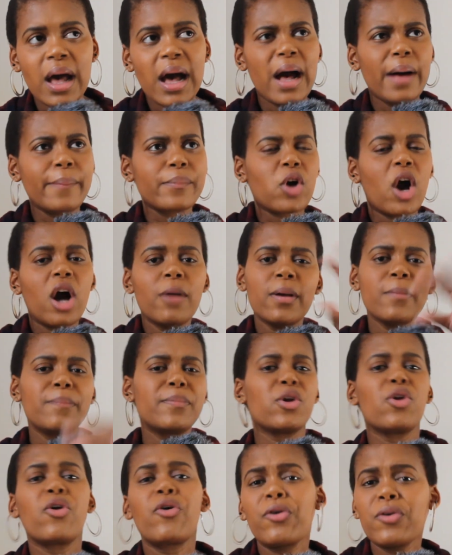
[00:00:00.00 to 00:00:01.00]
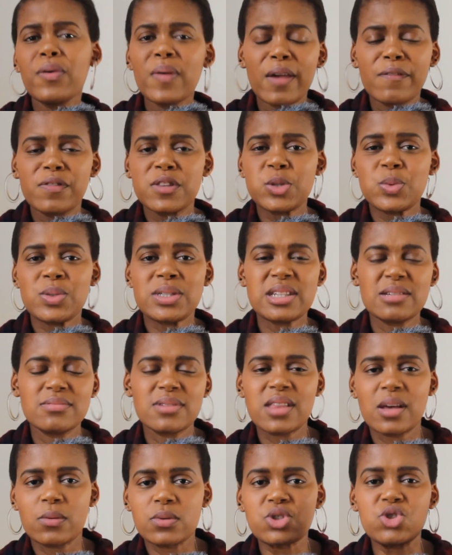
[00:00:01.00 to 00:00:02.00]
Comment below if this was
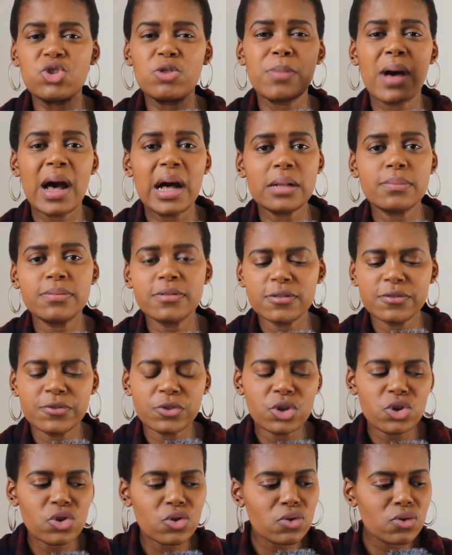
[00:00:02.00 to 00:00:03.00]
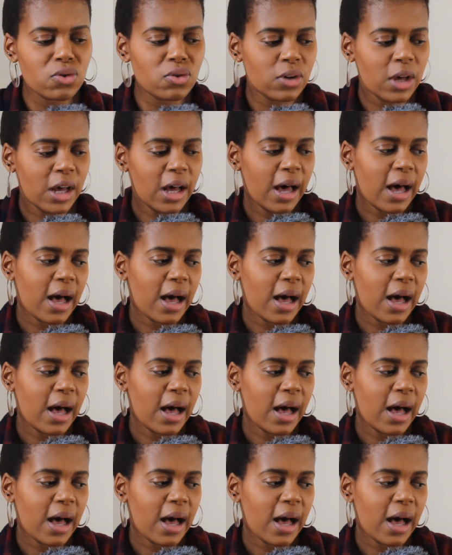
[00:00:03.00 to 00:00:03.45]
something that was super helpful for you.